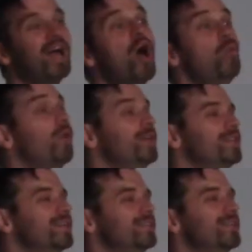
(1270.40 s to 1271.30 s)

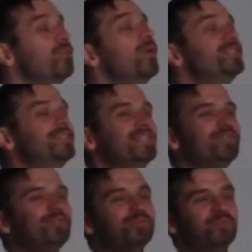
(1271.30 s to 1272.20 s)
What's the
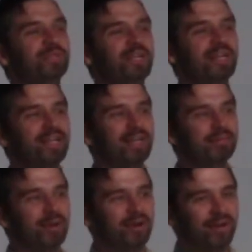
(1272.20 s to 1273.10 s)
difference between killing and
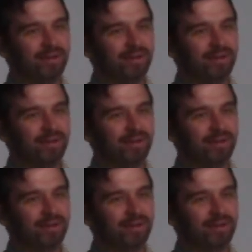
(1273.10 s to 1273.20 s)
murder?